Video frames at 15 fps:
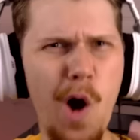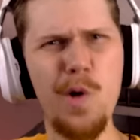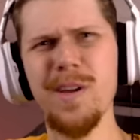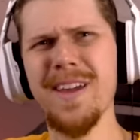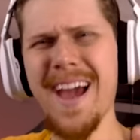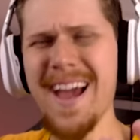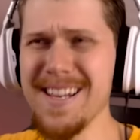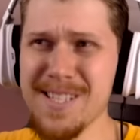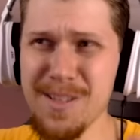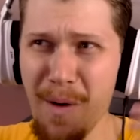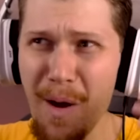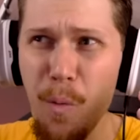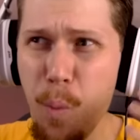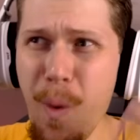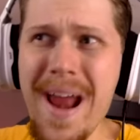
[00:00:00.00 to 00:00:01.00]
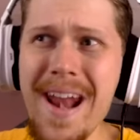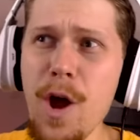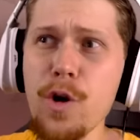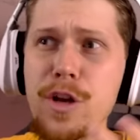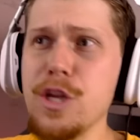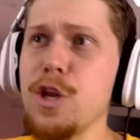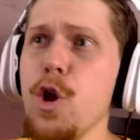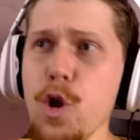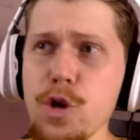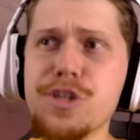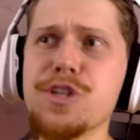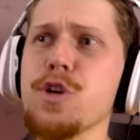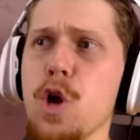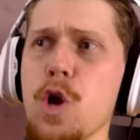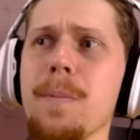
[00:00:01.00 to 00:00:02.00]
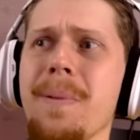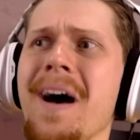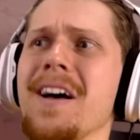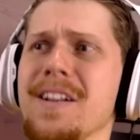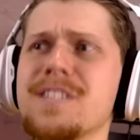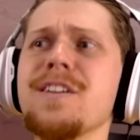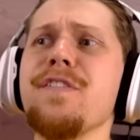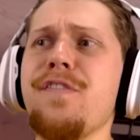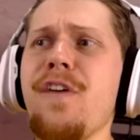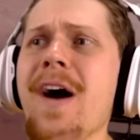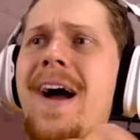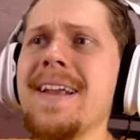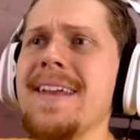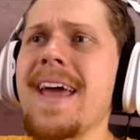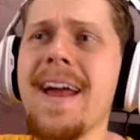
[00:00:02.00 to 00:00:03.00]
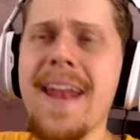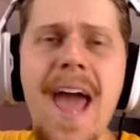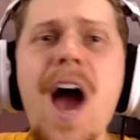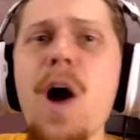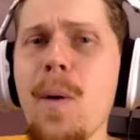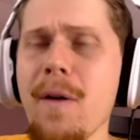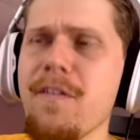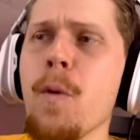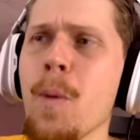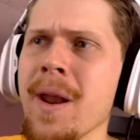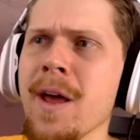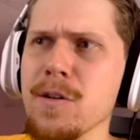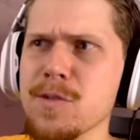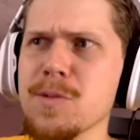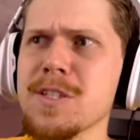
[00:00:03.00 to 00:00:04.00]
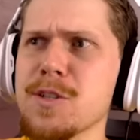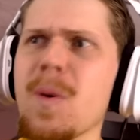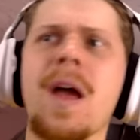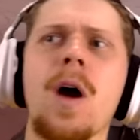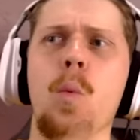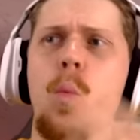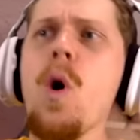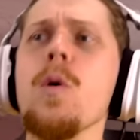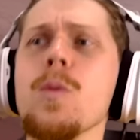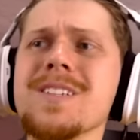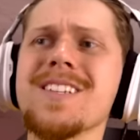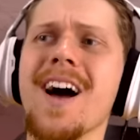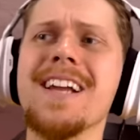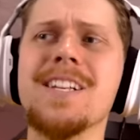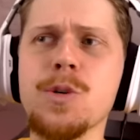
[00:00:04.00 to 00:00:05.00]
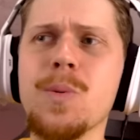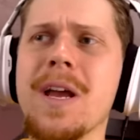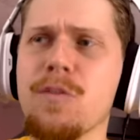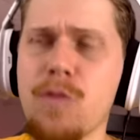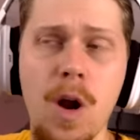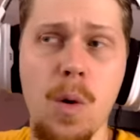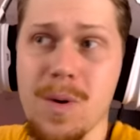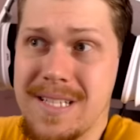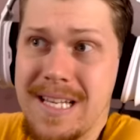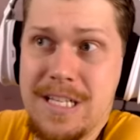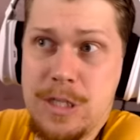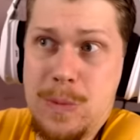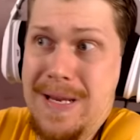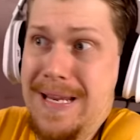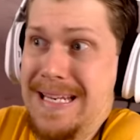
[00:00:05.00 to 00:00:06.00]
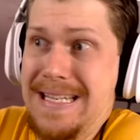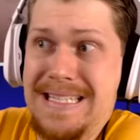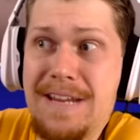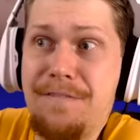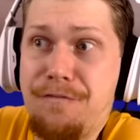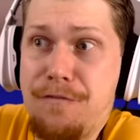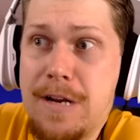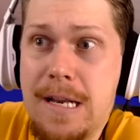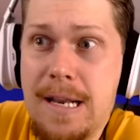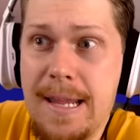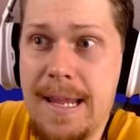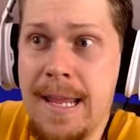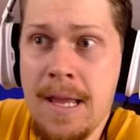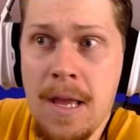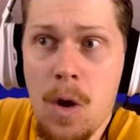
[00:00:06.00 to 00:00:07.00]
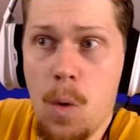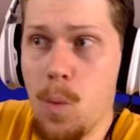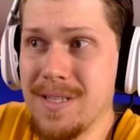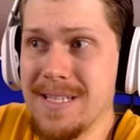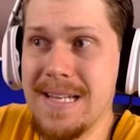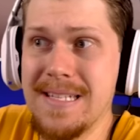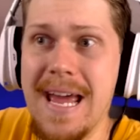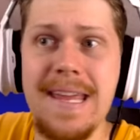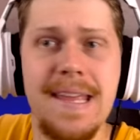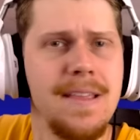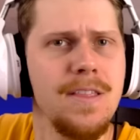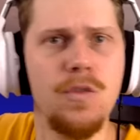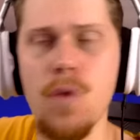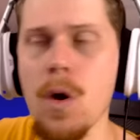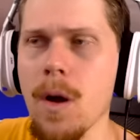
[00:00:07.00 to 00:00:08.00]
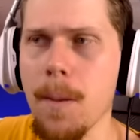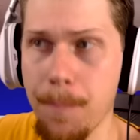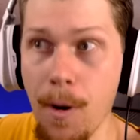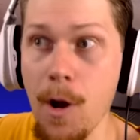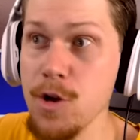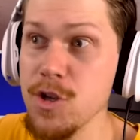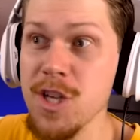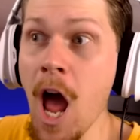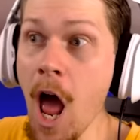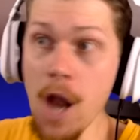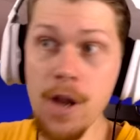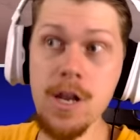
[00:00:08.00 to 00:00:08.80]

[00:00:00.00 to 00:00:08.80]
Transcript: Okay, so I went on YouTube to find out how everyone else was doing it. What was I doing wrong? Was I doing it differently? Was I taking the wrong approach?